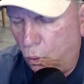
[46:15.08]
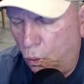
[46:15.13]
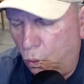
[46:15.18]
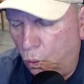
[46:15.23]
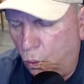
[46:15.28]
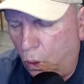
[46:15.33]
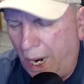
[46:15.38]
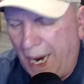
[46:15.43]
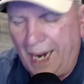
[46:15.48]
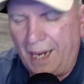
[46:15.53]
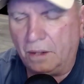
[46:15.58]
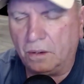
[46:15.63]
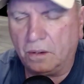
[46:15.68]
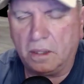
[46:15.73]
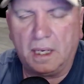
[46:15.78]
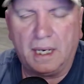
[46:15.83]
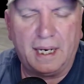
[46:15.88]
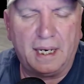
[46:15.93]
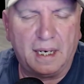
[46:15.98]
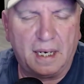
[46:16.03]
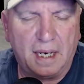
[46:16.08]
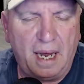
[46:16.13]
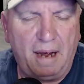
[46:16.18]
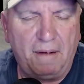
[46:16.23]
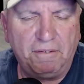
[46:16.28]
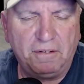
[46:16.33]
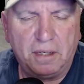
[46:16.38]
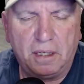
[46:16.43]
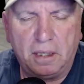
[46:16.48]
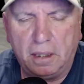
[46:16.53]
wildly
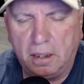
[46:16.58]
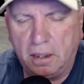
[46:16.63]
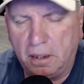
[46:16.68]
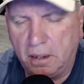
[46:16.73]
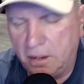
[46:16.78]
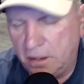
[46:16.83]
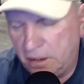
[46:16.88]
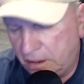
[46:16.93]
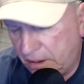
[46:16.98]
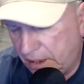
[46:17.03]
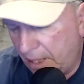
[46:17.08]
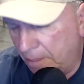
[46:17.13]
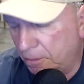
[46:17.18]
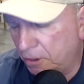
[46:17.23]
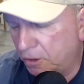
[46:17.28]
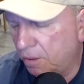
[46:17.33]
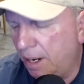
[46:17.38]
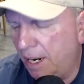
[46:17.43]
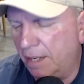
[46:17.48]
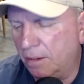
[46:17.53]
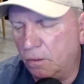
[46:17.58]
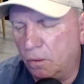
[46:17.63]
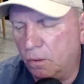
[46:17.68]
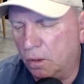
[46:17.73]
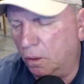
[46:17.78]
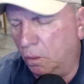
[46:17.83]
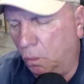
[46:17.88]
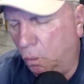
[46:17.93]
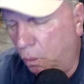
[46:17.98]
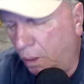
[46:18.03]
left Democrat
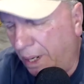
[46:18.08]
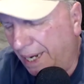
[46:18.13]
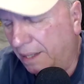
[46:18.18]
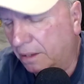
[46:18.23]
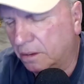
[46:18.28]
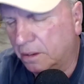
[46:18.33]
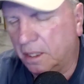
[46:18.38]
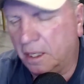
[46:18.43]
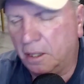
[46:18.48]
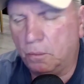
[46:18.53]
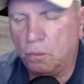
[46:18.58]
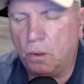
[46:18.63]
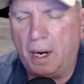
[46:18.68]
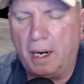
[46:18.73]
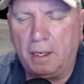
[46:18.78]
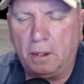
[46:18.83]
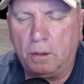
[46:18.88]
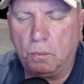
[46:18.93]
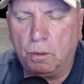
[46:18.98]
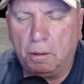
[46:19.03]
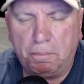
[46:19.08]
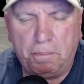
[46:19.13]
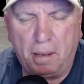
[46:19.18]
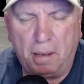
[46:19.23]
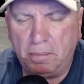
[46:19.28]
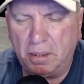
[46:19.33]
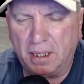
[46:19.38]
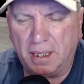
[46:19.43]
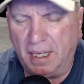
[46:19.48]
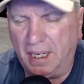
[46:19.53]
or a wildly right
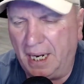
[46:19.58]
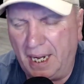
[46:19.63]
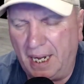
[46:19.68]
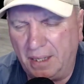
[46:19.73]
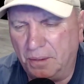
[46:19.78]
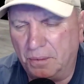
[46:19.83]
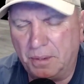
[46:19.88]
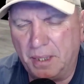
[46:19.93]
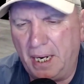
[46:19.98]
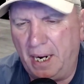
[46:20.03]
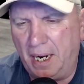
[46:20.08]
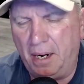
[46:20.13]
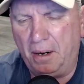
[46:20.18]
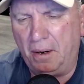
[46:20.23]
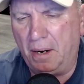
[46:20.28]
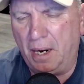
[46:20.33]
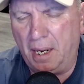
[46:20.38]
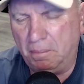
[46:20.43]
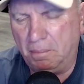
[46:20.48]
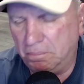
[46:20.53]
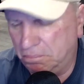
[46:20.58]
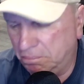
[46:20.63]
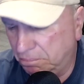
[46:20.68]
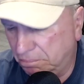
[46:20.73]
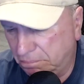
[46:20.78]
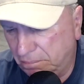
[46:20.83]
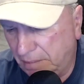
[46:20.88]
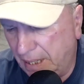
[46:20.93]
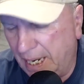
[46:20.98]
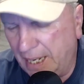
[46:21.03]
Republican, I don't care.
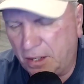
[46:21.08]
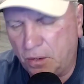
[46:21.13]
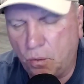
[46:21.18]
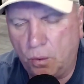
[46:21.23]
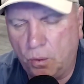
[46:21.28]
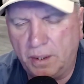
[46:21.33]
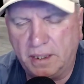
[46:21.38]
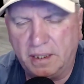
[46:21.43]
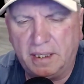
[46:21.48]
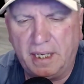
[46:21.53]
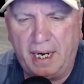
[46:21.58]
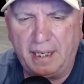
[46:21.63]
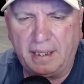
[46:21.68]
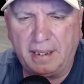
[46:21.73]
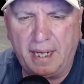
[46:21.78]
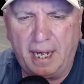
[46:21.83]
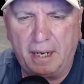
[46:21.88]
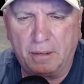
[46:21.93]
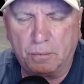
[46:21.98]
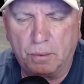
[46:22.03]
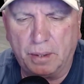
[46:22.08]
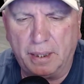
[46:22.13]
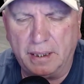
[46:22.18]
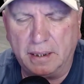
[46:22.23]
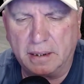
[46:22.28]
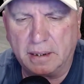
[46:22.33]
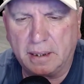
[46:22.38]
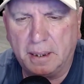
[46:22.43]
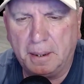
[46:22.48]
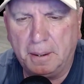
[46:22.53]
I'm not going to take that
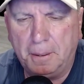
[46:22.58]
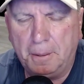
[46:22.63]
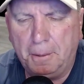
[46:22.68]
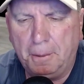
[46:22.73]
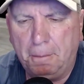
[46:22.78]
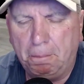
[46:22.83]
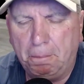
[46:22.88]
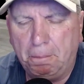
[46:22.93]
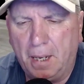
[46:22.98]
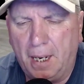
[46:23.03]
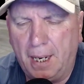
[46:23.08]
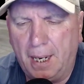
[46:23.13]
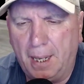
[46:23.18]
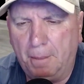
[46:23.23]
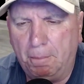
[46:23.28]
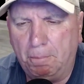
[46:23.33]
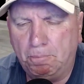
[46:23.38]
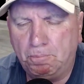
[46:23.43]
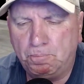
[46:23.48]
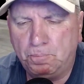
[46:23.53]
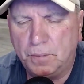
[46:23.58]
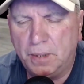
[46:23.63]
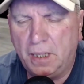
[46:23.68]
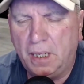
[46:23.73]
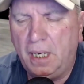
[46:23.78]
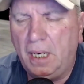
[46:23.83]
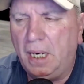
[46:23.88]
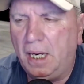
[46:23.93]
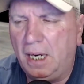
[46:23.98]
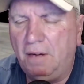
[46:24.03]
risk. Um,
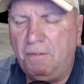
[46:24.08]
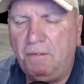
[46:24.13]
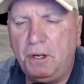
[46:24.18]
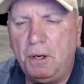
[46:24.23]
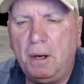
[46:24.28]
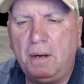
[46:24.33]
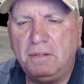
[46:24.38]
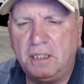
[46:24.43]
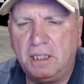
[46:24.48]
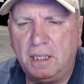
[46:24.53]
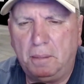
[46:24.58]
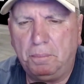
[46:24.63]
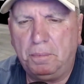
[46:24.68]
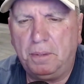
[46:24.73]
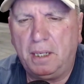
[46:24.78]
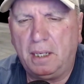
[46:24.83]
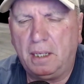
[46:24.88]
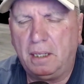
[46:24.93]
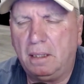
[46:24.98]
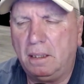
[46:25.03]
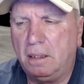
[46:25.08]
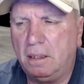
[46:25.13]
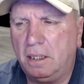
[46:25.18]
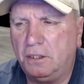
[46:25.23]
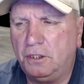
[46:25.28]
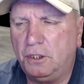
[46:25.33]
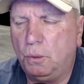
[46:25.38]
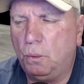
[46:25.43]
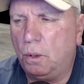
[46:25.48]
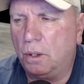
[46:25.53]
if you have something
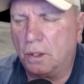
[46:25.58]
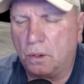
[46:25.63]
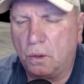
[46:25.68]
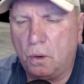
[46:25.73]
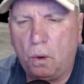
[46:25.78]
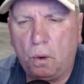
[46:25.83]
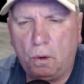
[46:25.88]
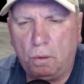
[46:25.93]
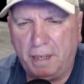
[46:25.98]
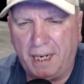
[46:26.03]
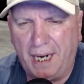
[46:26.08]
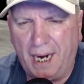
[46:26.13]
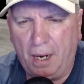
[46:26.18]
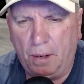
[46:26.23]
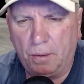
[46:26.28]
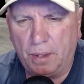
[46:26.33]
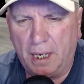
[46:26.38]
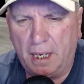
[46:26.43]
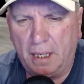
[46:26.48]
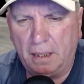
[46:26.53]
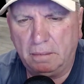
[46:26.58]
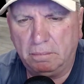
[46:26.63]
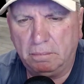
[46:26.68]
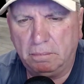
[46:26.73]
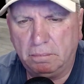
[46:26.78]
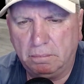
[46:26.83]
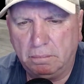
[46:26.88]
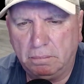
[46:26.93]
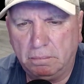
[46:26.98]
that you want to call me out on,